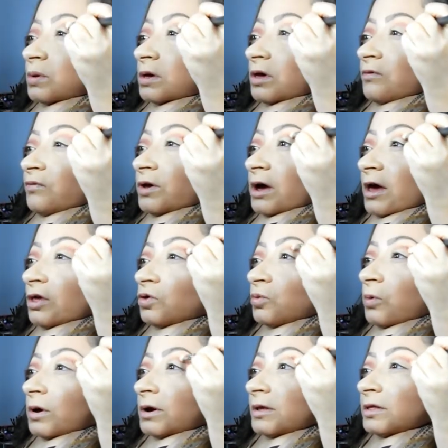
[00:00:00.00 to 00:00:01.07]
If you guys
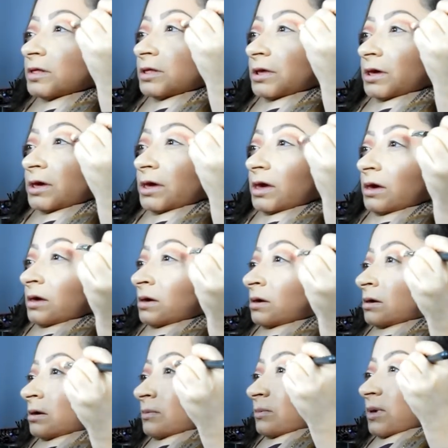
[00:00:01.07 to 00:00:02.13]
want to see
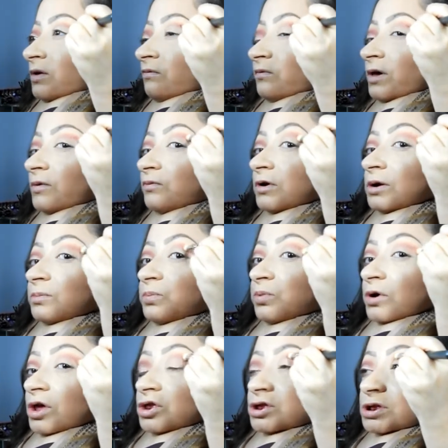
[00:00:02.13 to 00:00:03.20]
my favorite
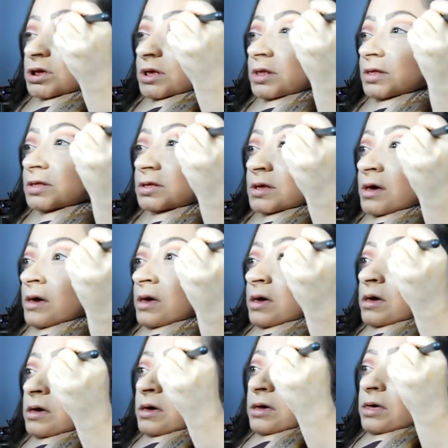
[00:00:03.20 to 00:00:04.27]
brushes,
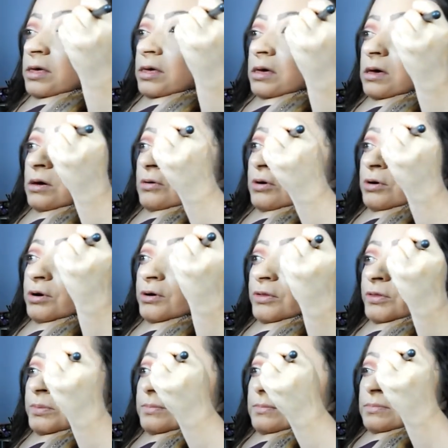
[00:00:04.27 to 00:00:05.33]
or
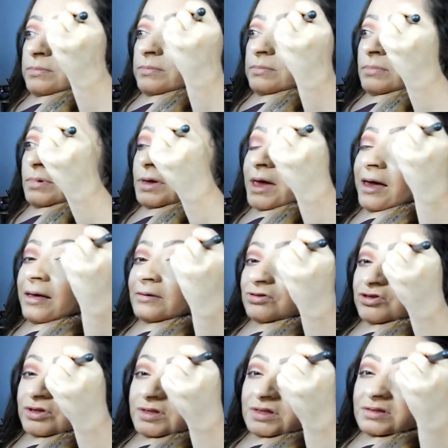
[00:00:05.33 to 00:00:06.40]
yeah,
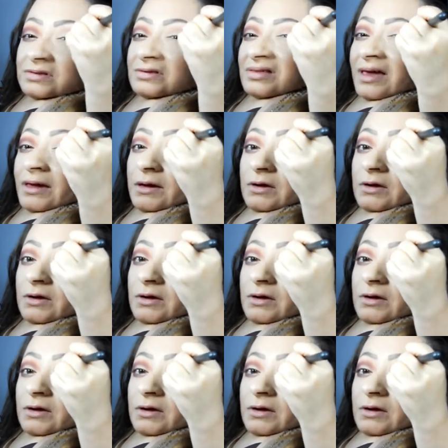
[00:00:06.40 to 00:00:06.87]
just like a